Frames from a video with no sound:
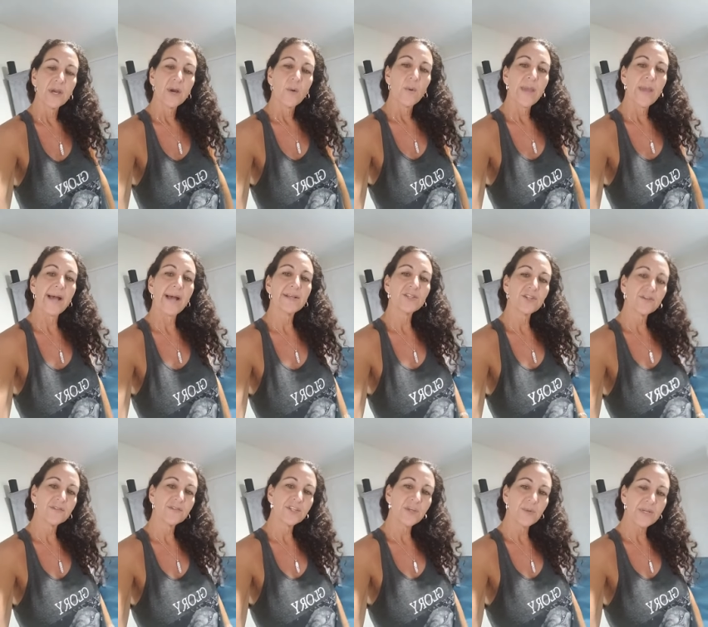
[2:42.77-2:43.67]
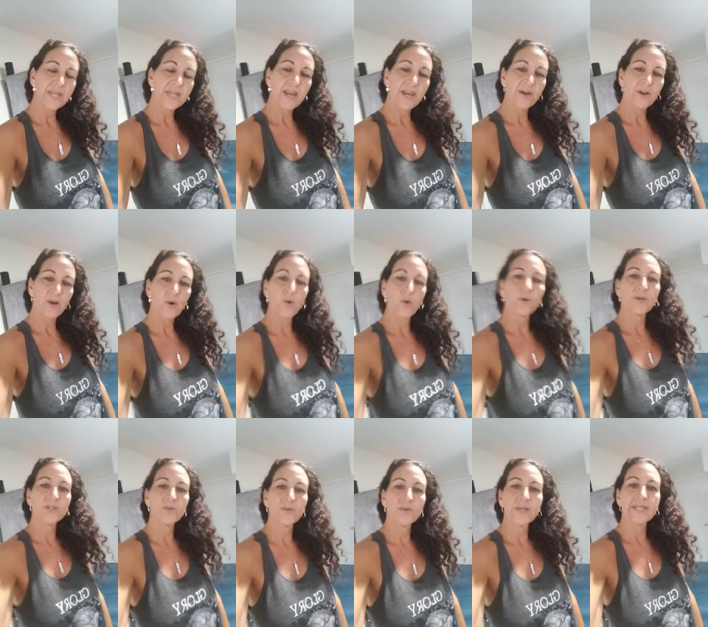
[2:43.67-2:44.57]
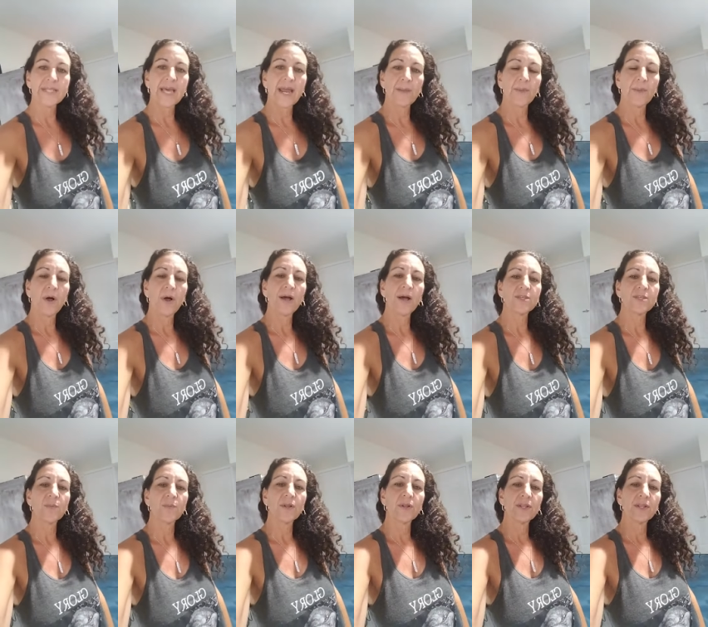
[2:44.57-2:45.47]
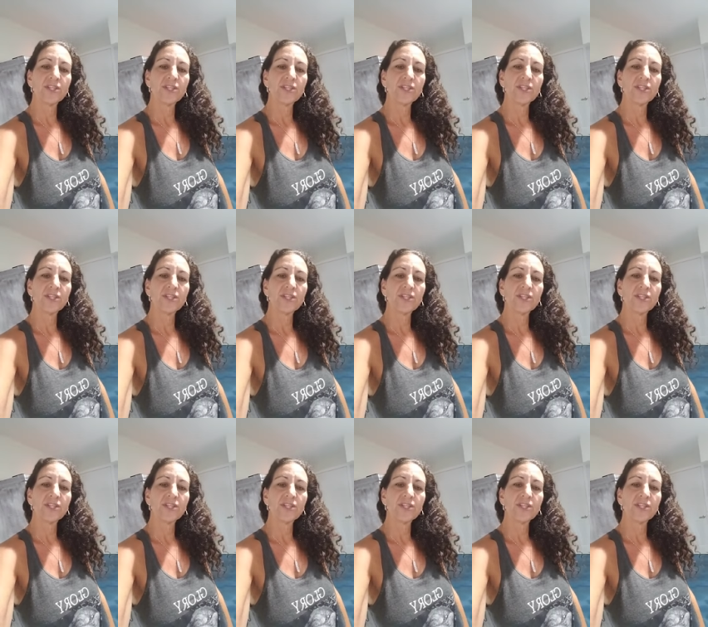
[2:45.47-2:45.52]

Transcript: We asked her if she would take her to Coral Springs Animal Hospital,